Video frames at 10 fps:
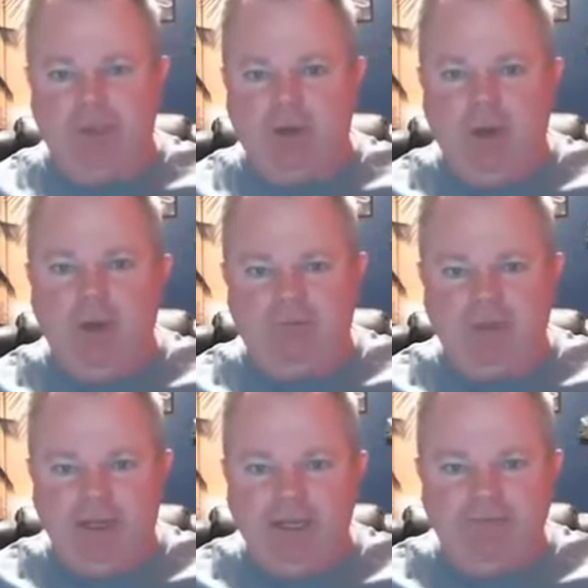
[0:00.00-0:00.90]
help
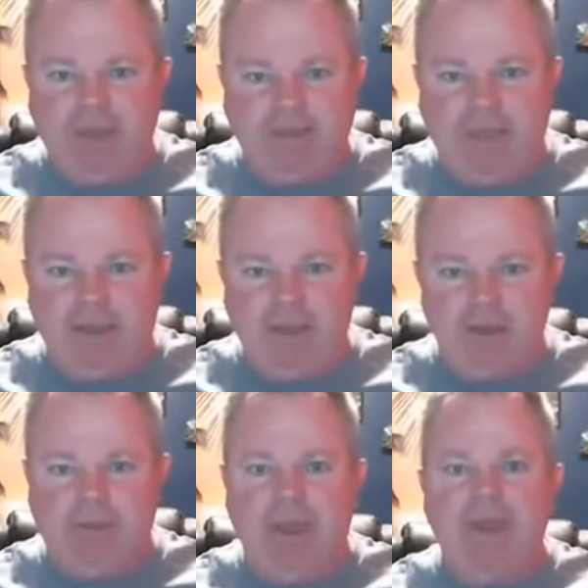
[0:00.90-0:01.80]
alleviate that
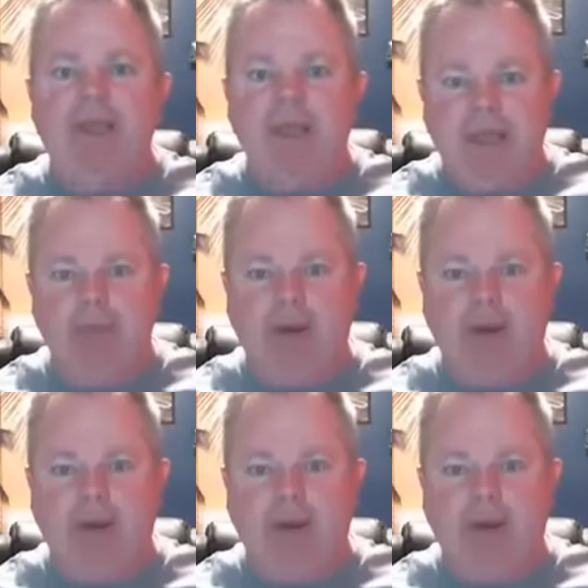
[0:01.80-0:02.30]
huge pain and what